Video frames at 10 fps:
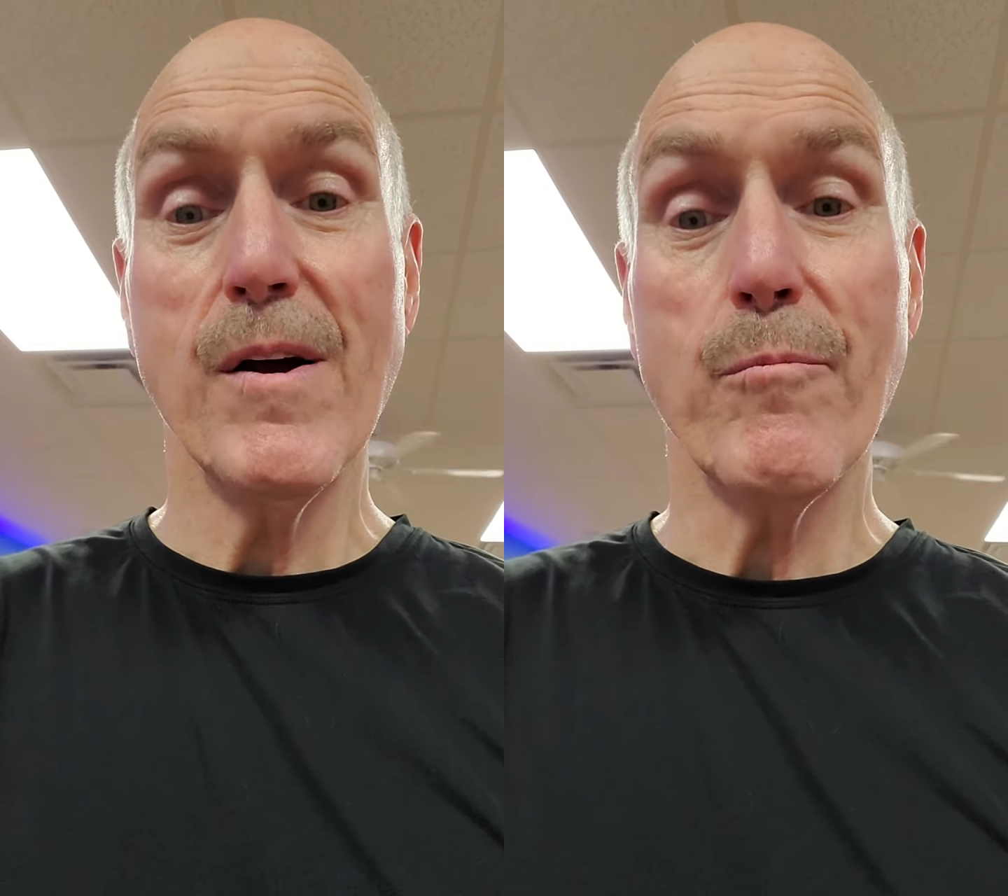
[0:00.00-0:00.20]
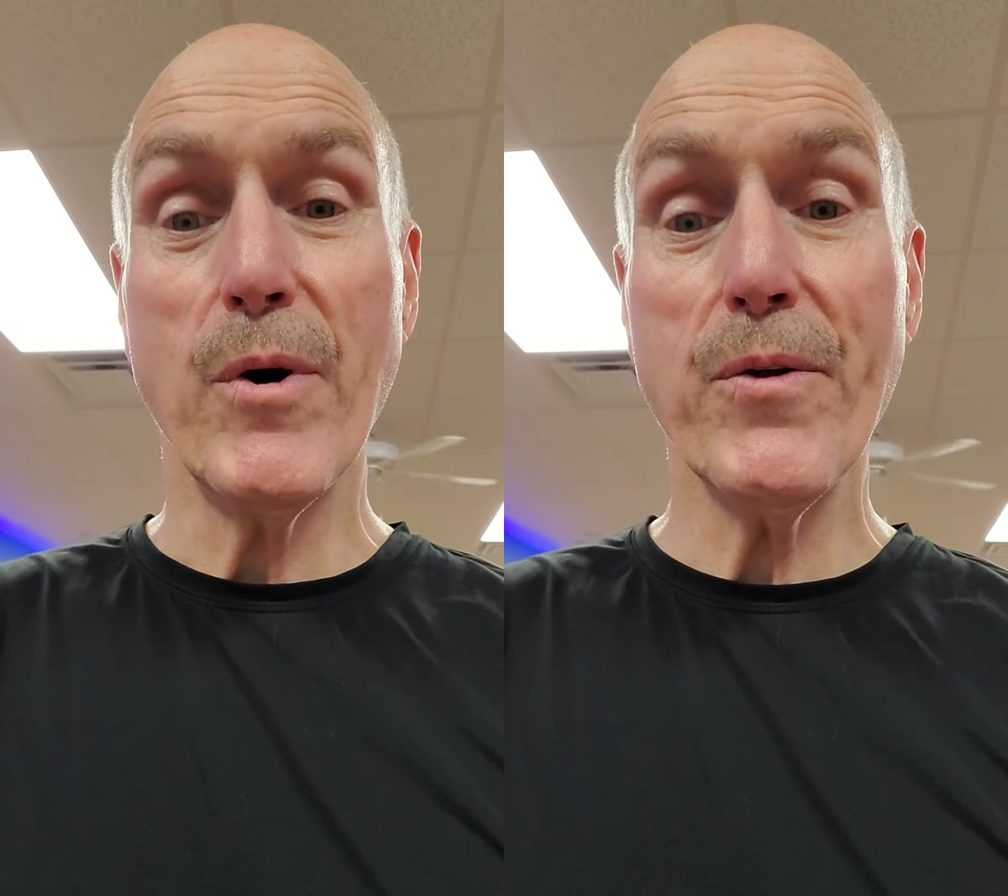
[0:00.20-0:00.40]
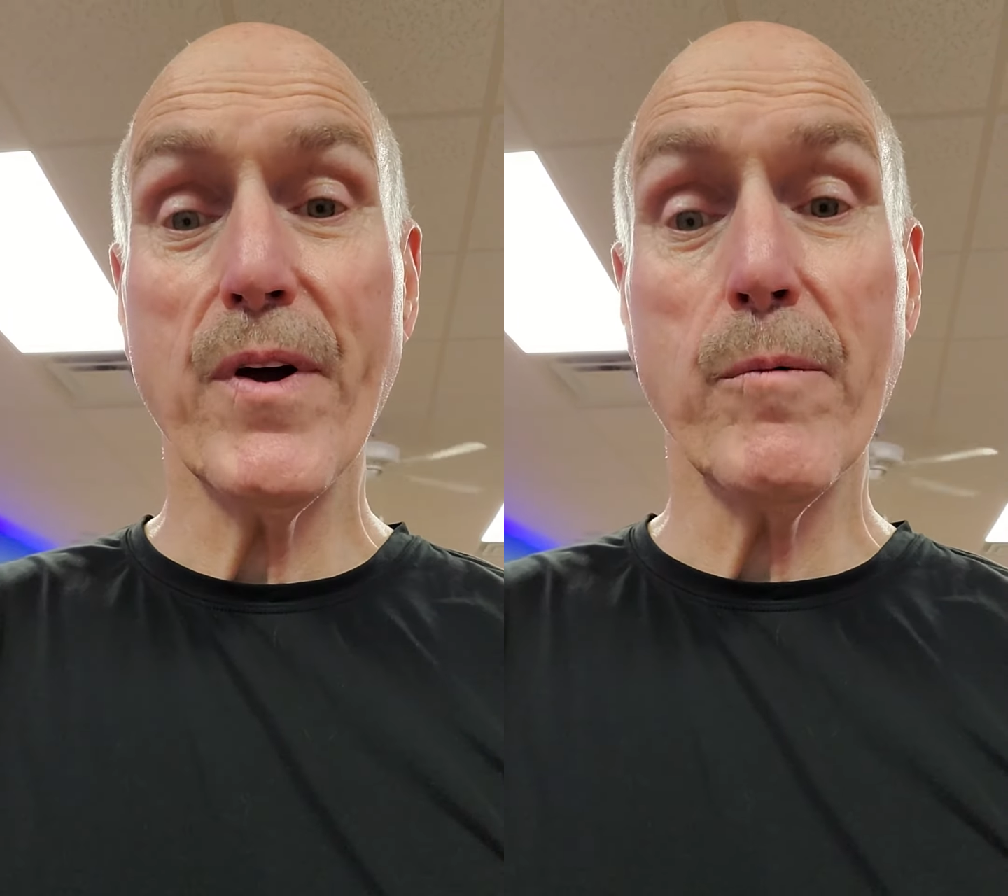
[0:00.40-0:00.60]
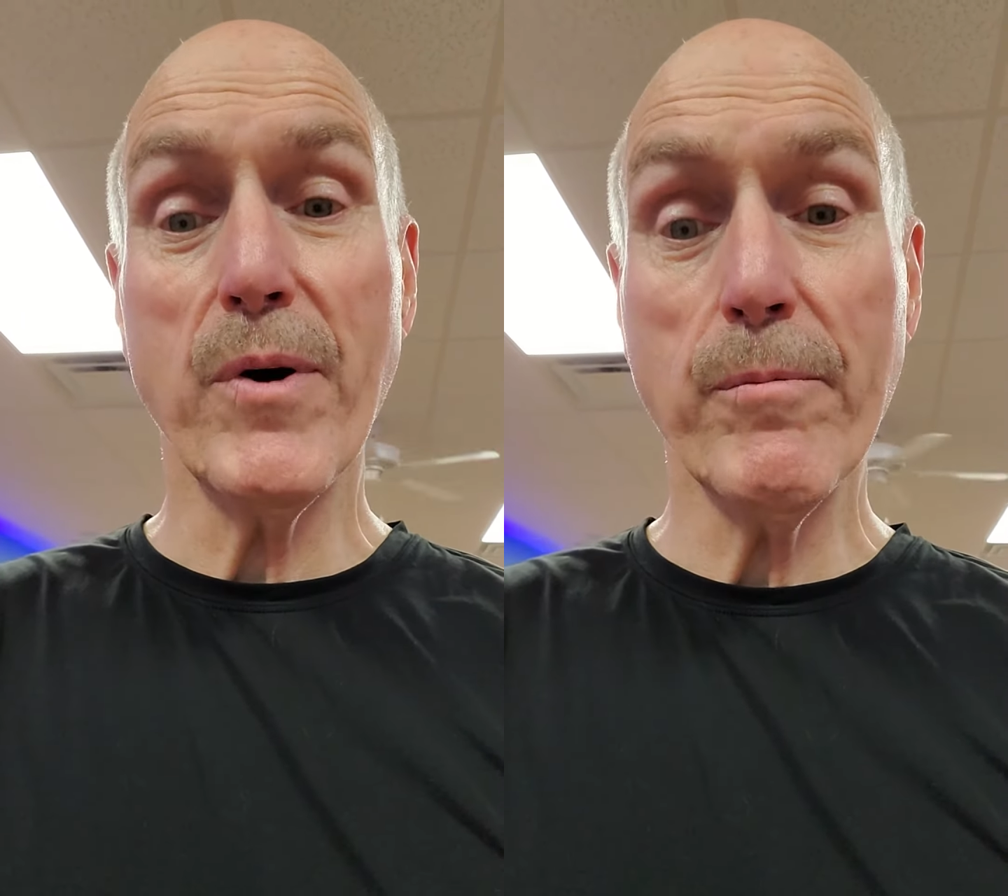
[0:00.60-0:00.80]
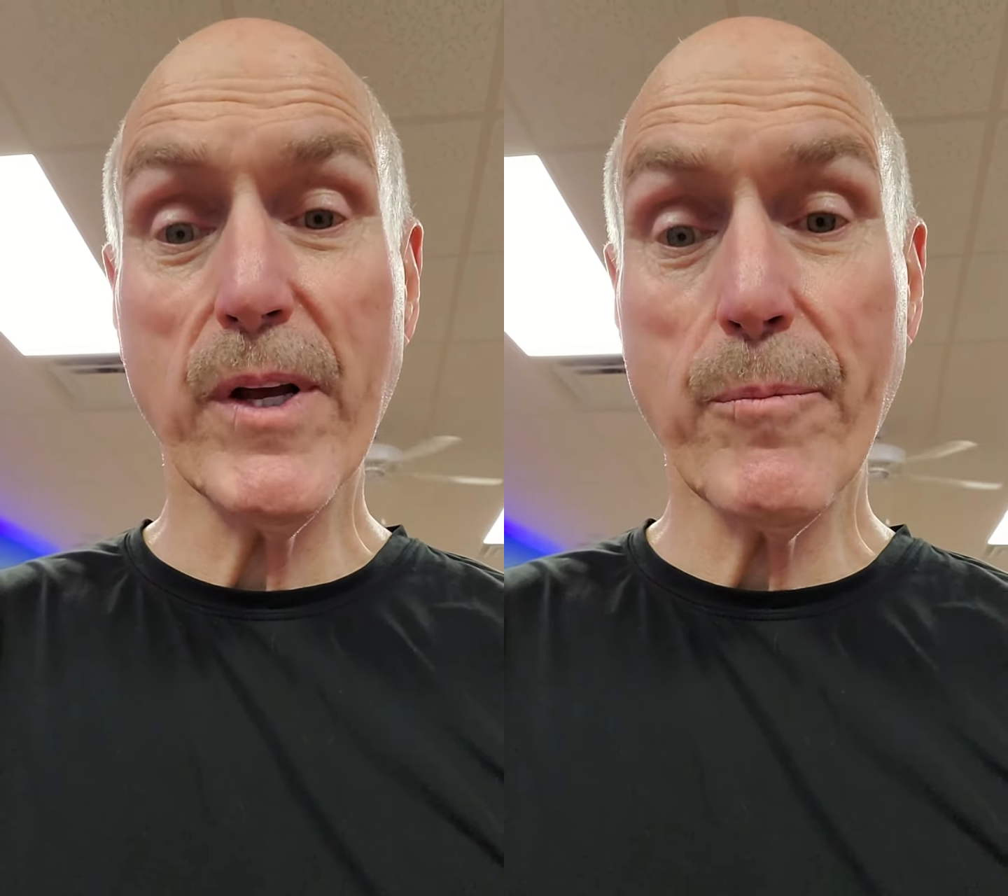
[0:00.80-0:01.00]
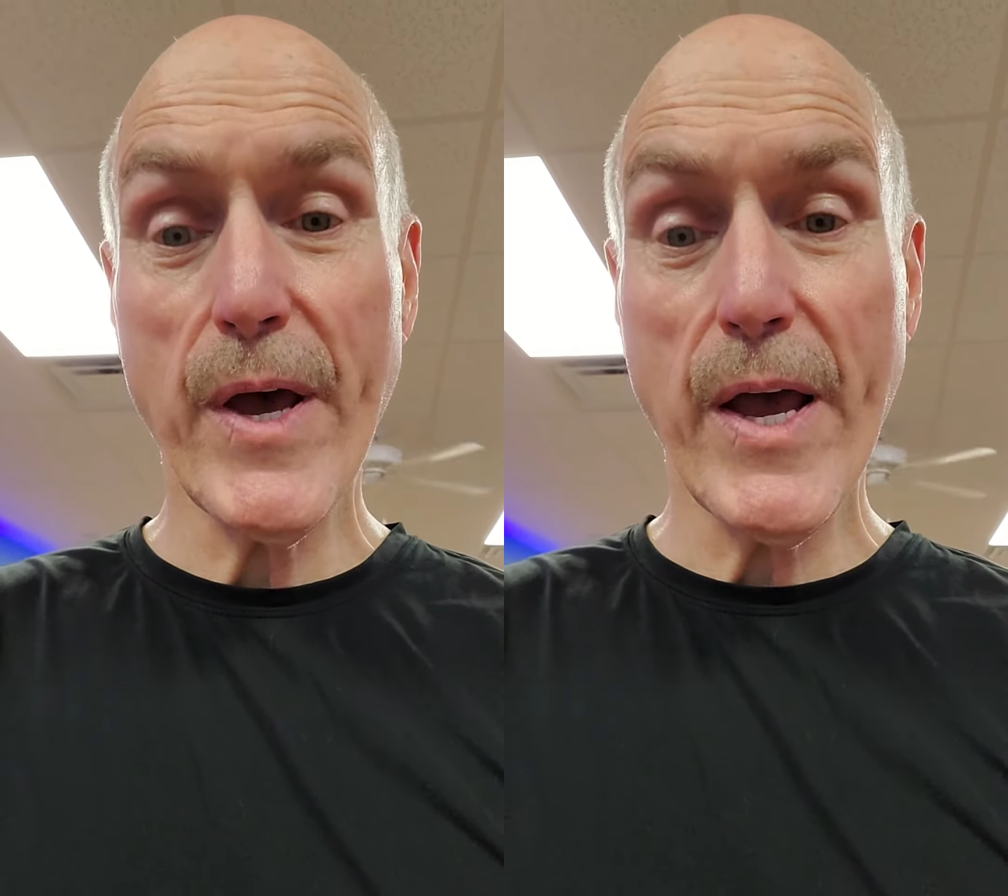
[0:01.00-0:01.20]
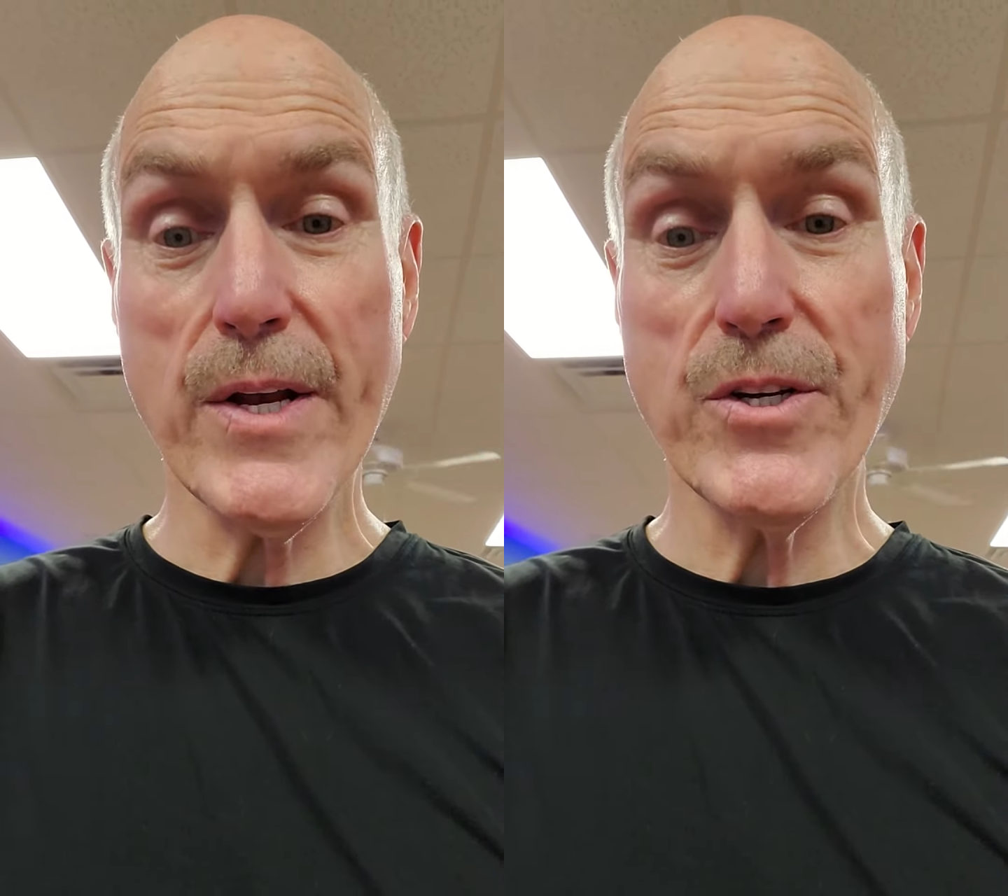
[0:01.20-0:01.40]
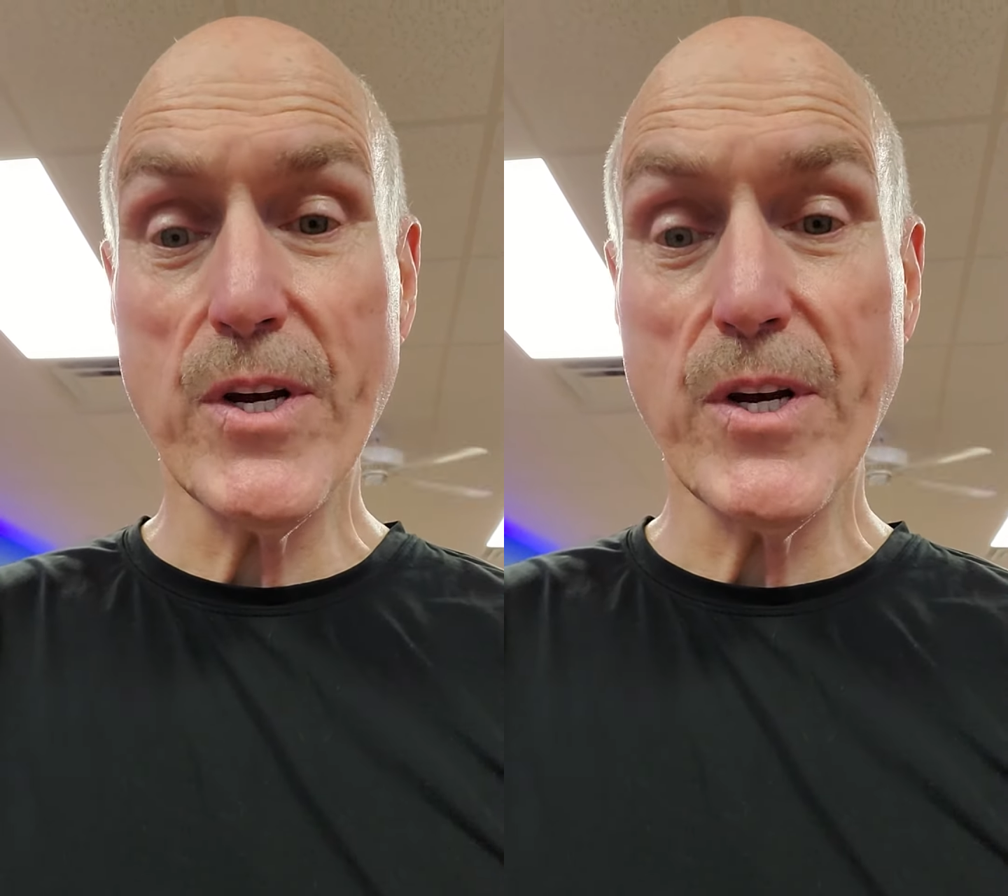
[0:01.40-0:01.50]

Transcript: both our public page